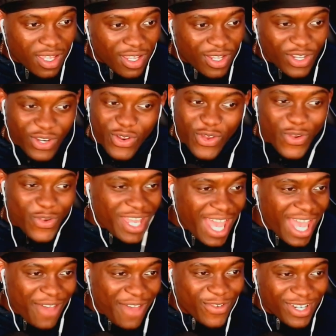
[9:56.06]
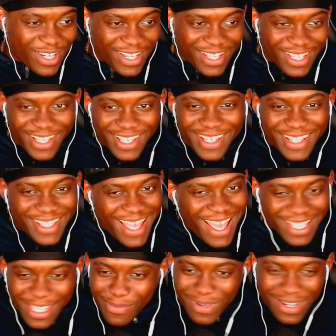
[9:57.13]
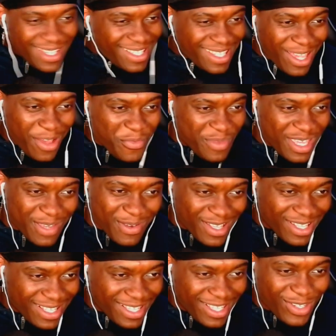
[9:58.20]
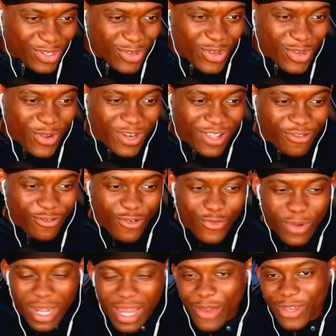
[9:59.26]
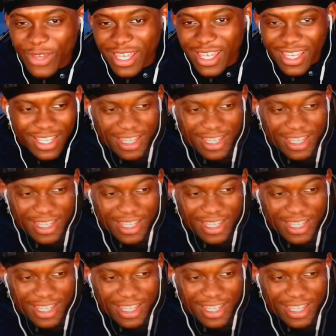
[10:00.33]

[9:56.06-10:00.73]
No, they haven't. Tatsuki, please tell me, since you're the only real one out here.